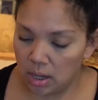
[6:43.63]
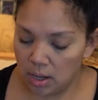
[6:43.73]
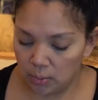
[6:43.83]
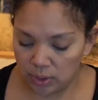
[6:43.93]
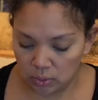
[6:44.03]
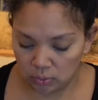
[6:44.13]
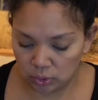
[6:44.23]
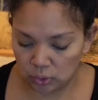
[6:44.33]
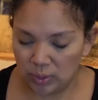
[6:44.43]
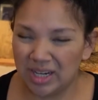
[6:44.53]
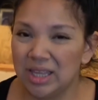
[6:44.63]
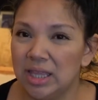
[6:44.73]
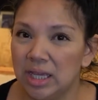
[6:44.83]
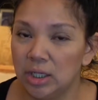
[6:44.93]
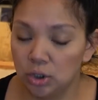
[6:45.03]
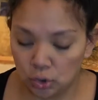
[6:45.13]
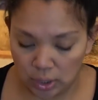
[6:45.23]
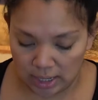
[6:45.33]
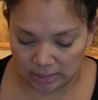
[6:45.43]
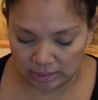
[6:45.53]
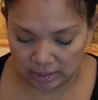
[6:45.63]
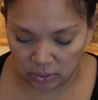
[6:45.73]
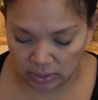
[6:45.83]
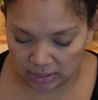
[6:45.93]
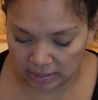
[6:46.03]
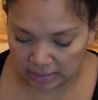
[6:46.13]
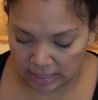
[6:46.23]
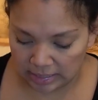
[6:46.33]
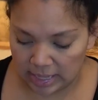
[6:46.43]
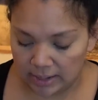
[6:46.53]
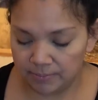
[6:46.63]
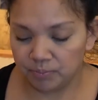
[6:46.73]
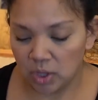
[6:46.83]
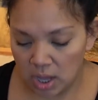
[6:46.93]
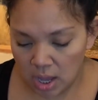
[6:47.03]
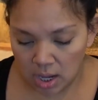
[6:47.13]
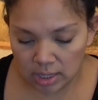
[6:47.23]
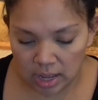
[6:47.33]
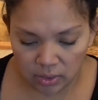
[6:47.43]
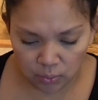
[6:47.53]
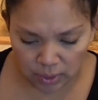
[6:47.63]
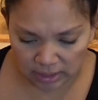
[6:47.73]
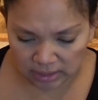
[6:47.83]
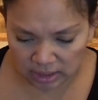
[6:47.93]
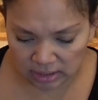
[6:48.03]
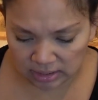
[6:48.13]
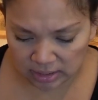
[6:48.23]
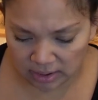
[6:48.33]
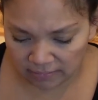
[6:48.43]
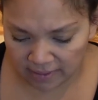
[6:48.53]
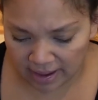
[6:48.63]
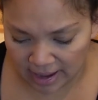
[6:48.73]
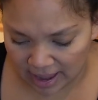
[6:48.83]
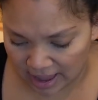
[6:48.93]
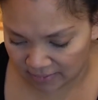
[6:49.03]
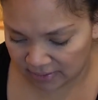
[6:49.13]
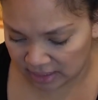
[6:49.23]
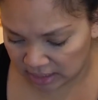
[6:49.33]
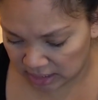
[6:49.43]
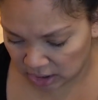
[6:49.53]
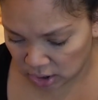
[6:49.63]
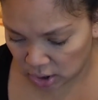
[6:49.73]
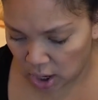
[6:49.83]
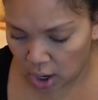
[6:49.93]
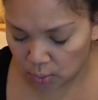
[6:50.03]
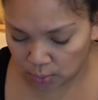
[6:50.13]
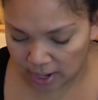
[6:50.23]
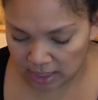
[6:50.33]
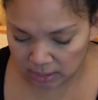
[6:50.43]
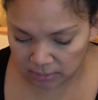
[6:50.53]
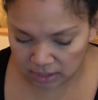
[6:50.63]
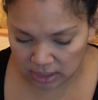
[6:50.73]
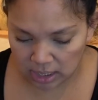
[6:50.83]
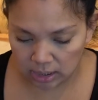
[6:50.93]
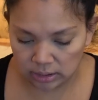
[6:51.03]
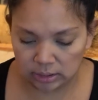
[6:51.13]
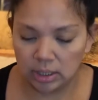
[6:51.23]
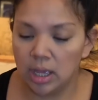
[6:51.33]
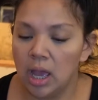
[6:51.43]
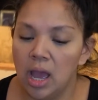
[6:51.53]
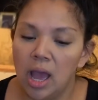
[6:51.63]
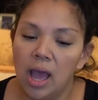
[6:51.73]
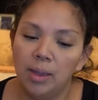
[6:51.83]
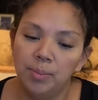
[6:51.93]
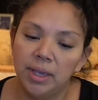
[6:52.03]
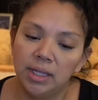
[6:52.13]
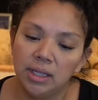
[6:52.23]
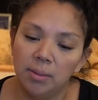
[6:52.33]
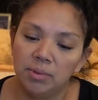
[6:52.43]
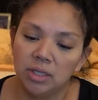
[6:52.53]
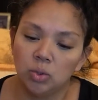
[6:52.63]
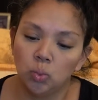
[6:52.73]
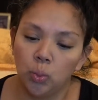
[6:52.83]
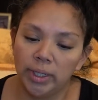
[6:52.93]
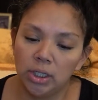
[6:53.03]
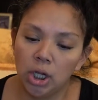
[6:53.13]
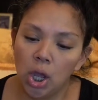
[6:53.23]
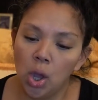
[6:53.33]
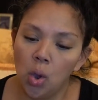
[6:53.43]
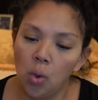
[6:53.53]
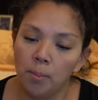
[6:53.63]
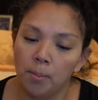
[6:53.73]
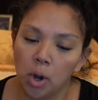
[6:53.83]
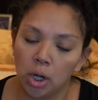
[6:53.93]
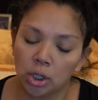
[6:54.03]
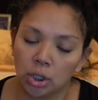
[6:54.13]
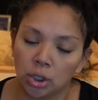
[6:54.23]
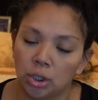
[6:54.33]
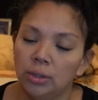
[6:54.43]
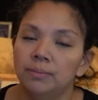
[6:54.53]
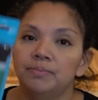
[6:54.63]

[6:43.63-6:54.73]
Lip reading: We don't do anything drastic or anything like that. Now the rest of the stuff I have in here are random things. I picked up this window marker.